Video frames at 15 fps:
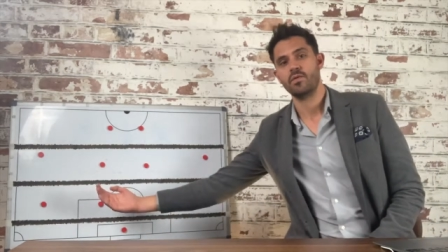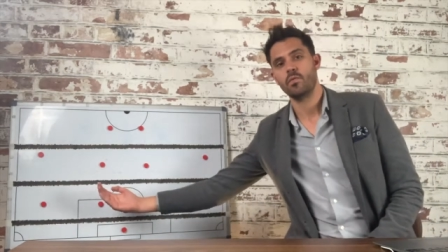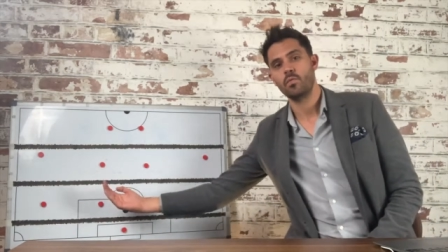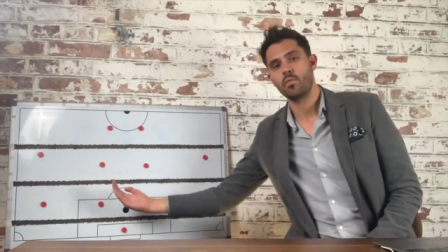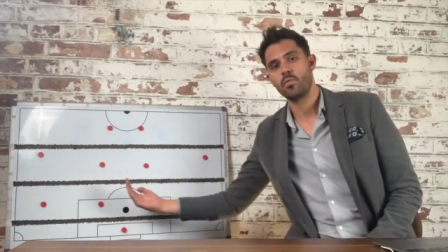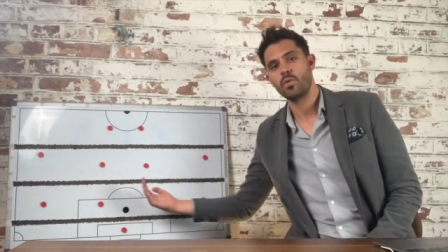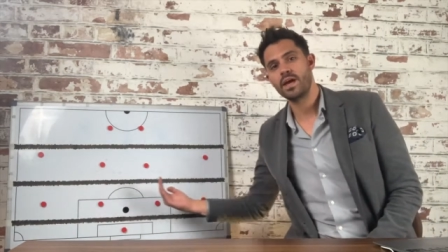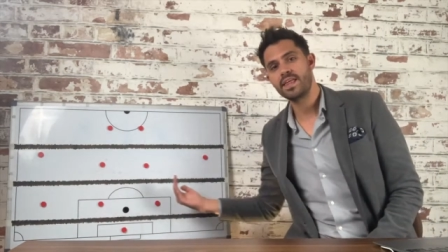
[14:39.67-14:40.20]

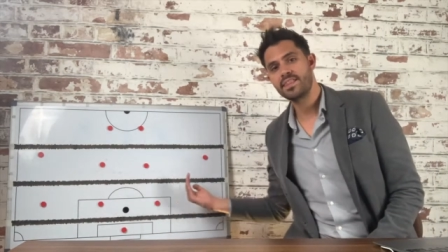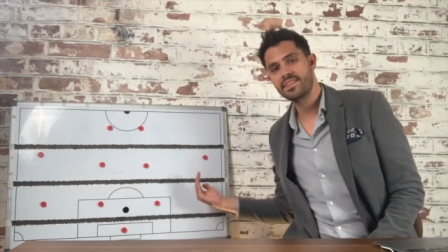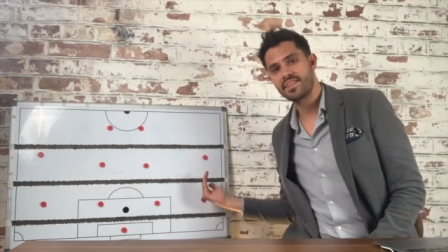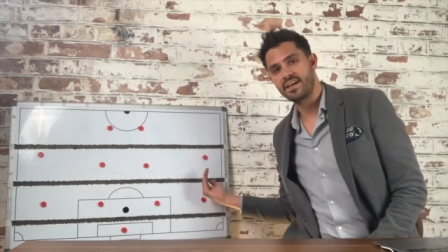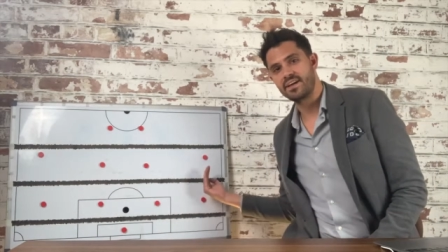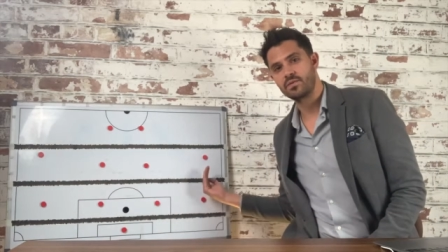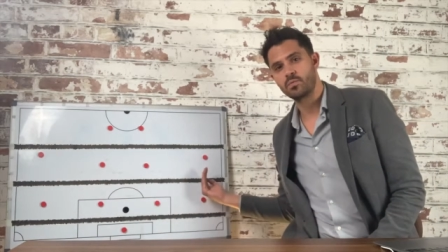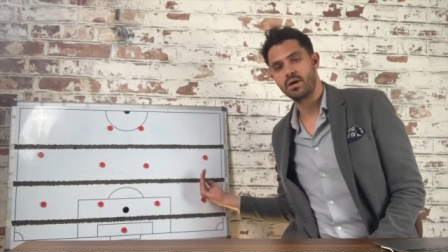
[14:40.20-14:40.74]
width
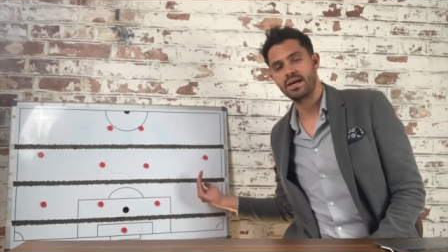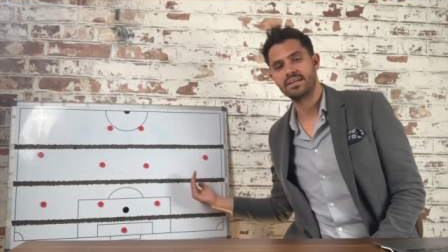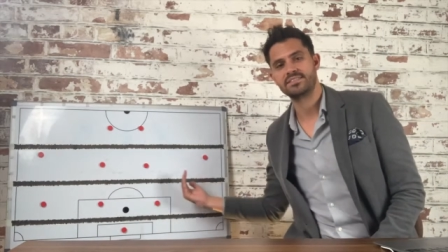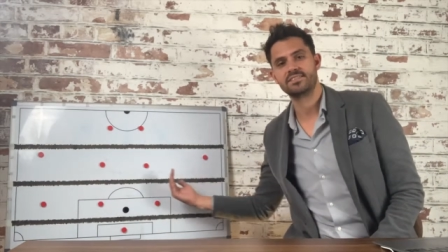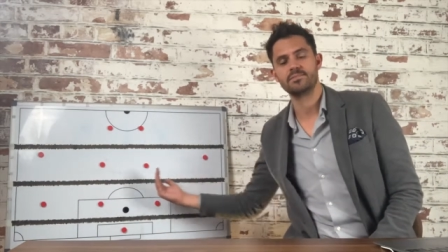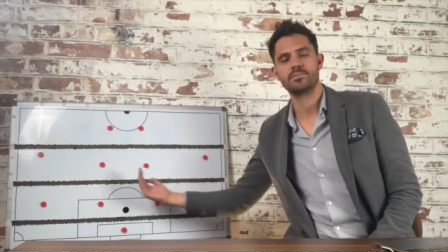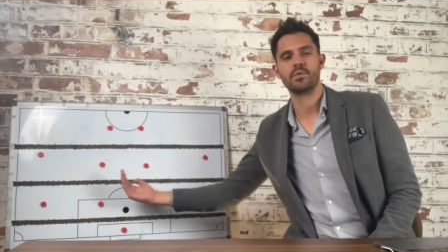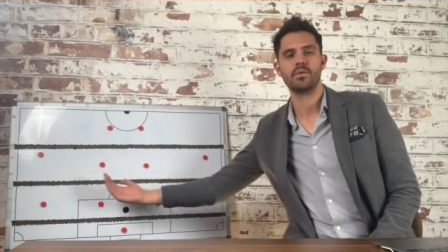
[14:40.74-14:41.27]
and why it's
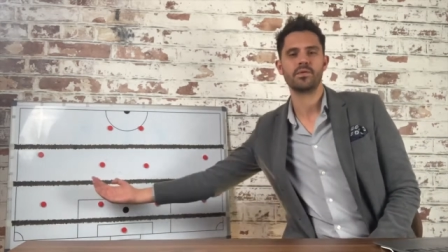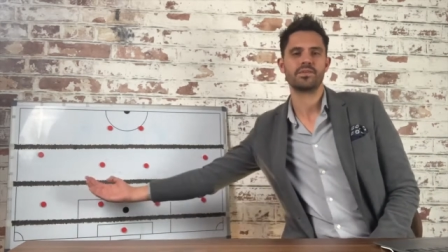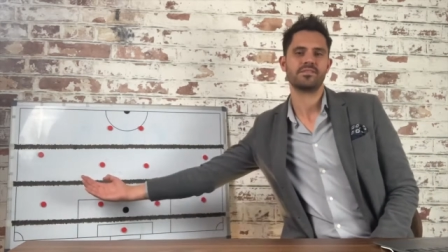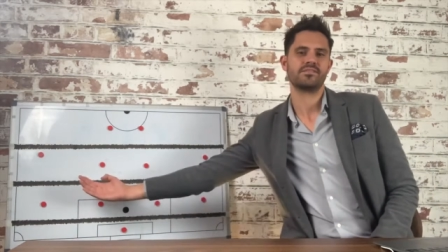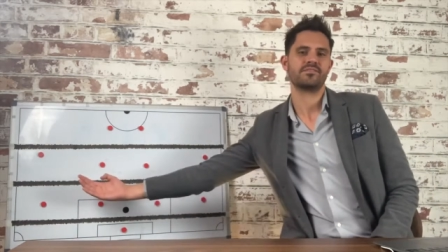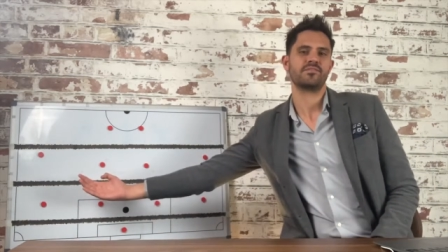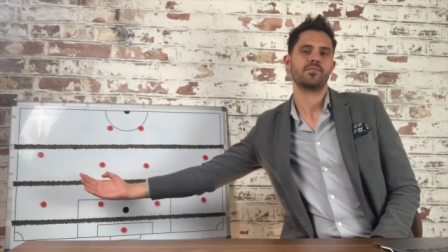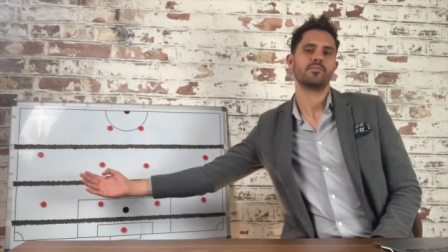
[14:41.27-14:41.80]

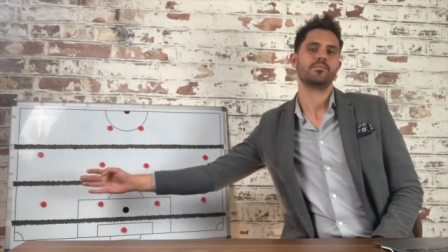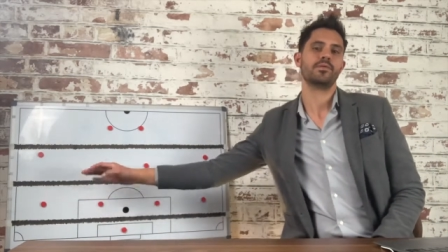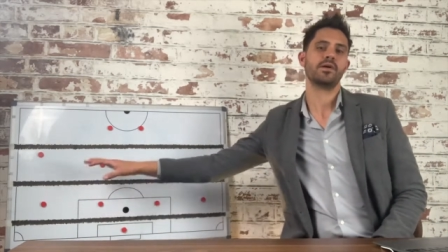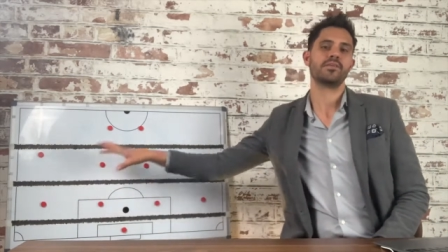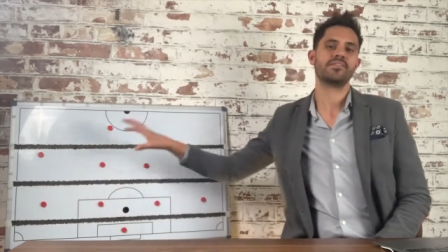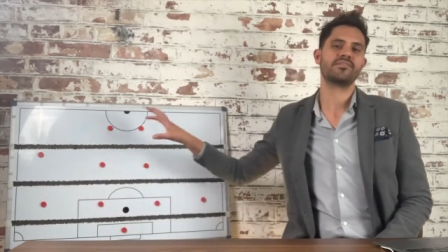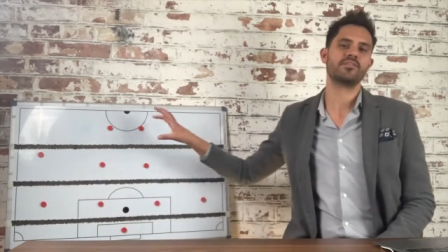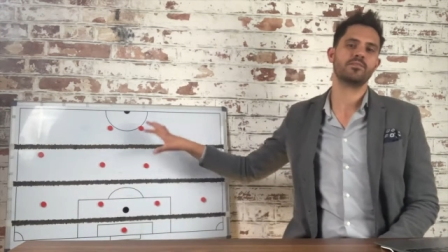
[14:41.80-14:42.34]
important for
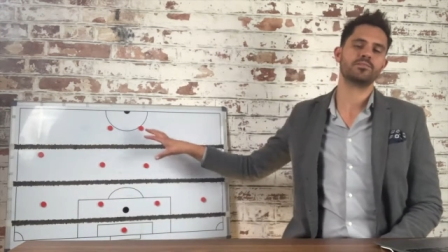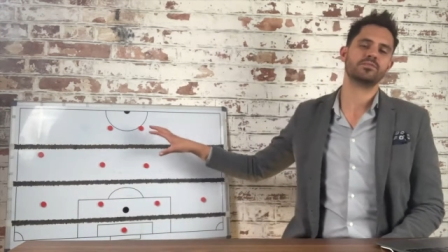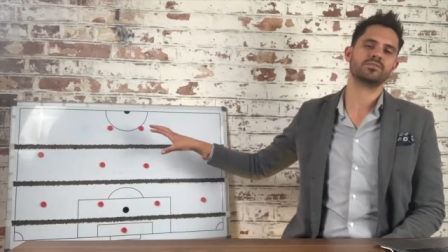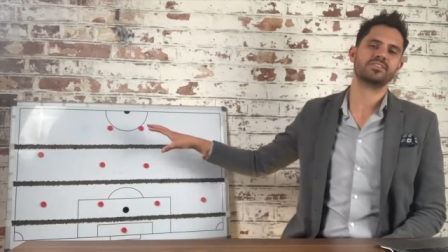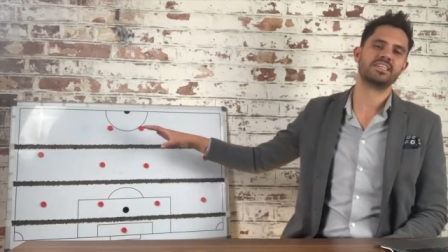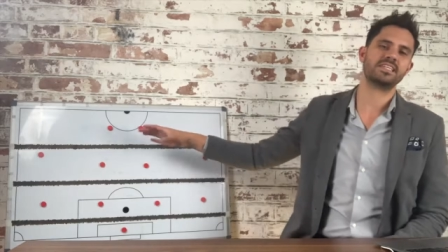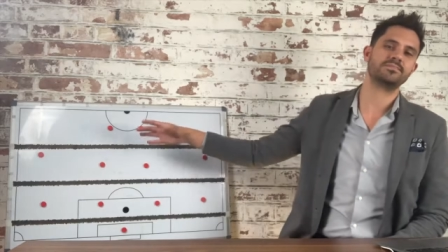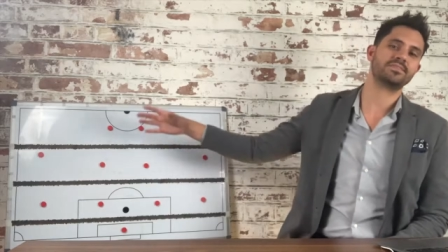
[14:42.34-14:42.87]
both football
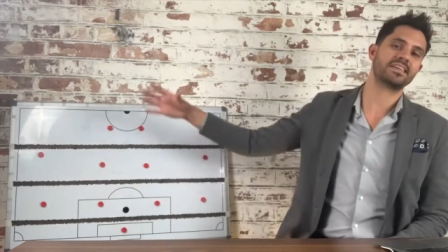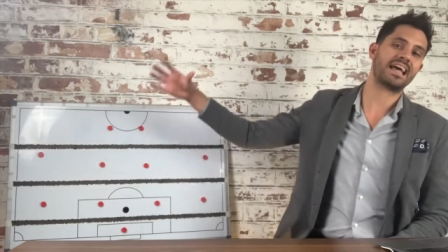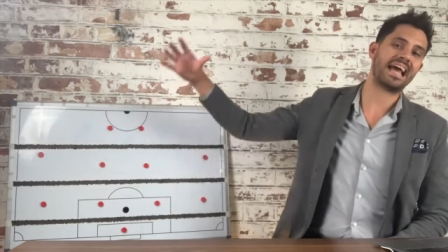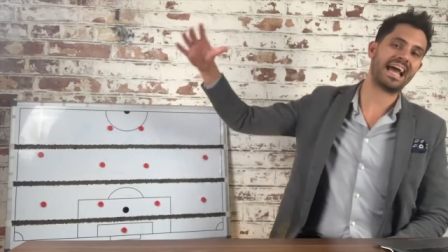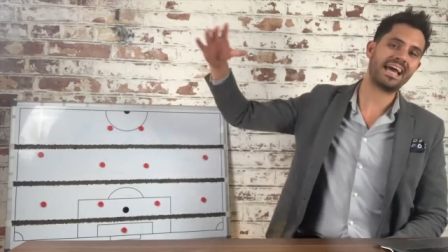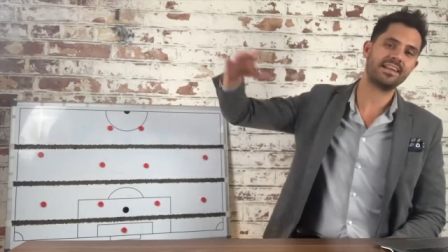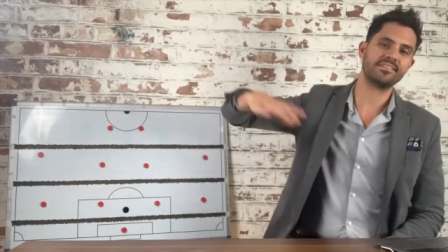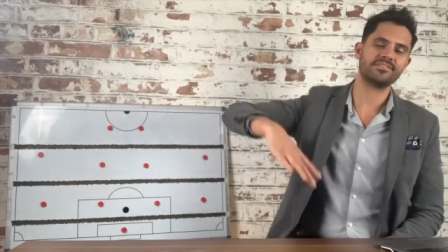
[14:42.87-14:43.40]
teams
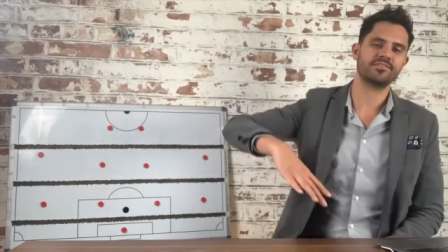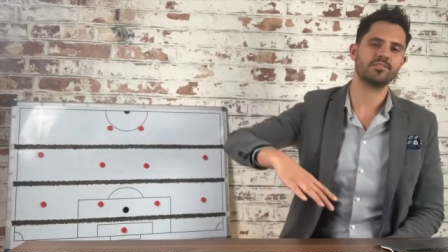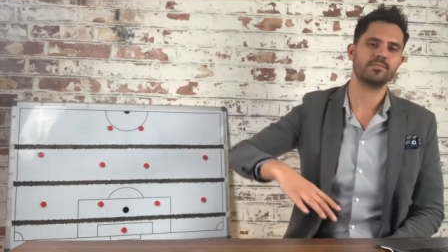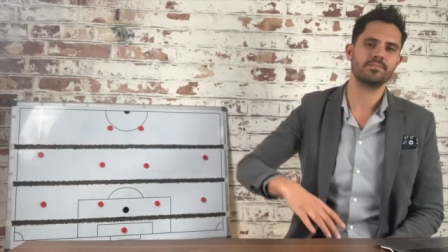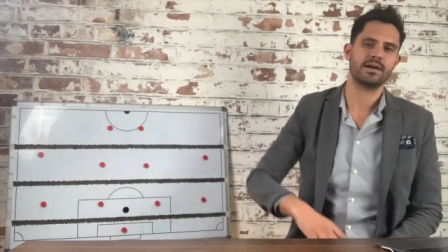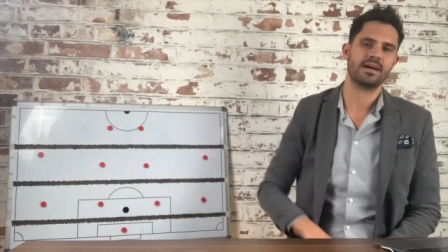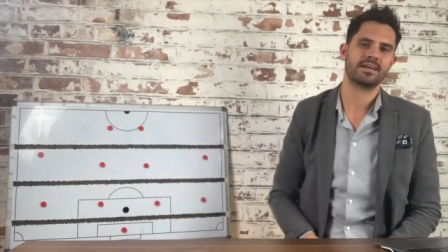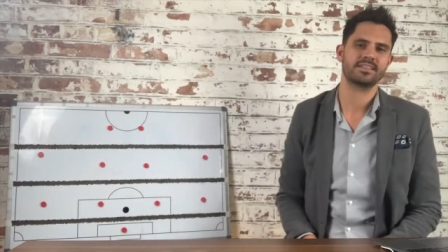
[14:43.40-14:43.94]
and for
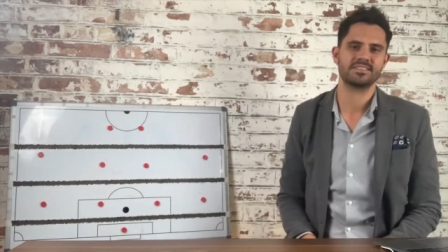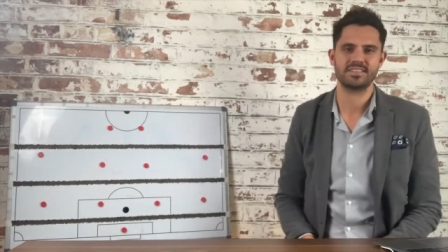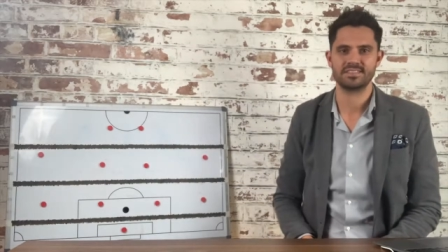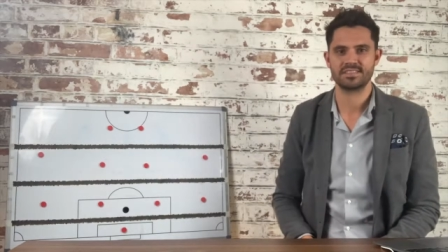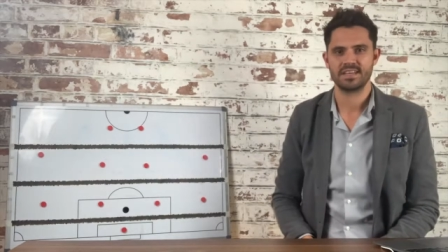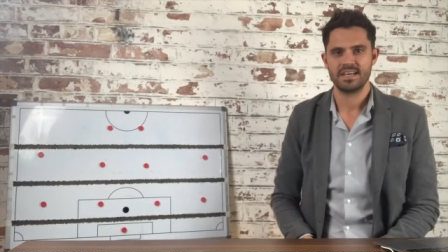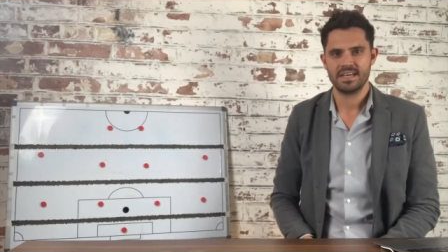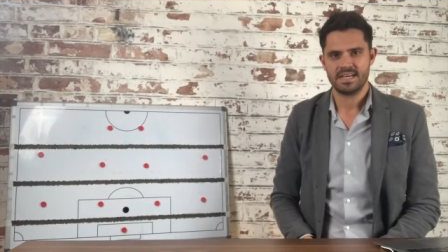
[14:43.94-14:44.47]
marketers.